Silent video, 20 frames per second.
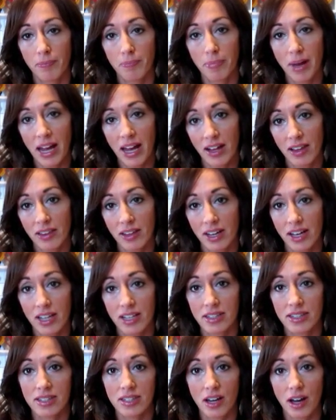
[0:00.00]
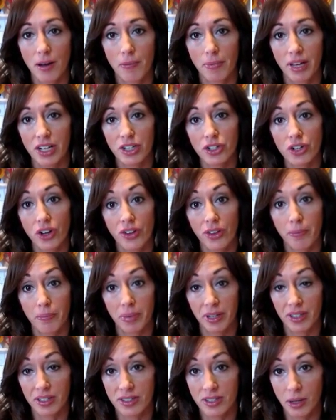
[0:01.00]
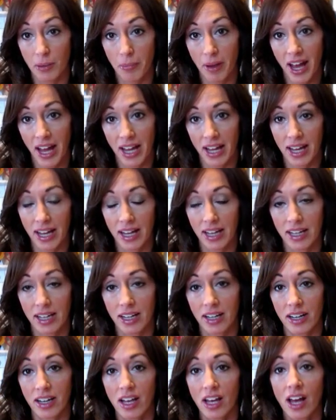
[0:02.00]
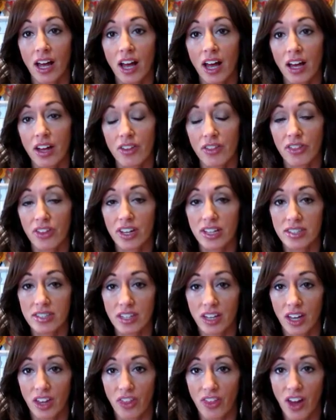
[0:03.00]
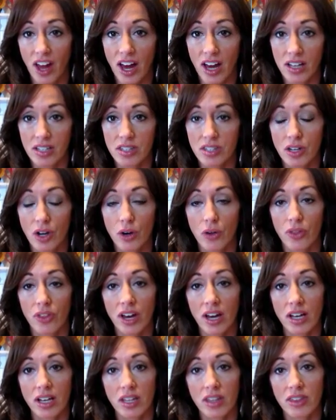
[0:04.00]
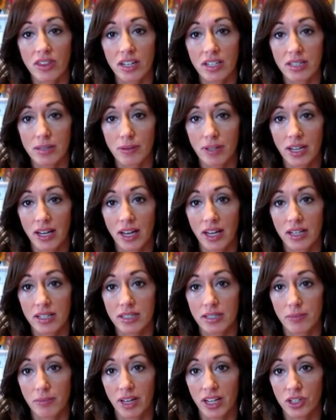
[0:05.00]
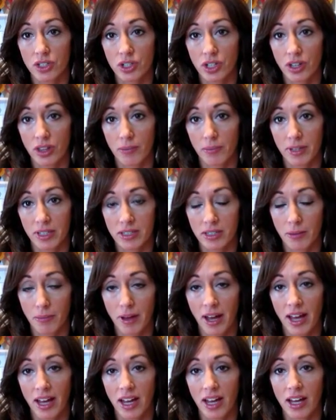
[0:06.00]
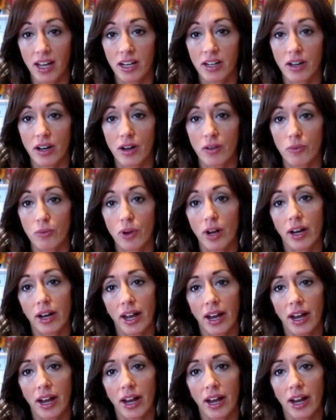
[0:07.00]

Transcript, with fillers: balanced, uh, make sure the bills are paid, and things like that. So that that's my day to make sure the bills are paid, um, run